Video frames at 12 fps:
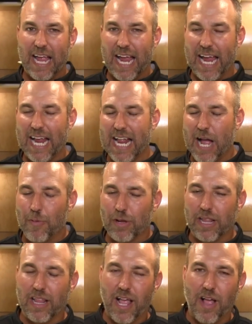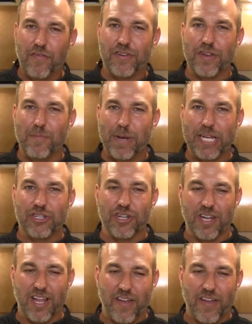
and I would love to meet you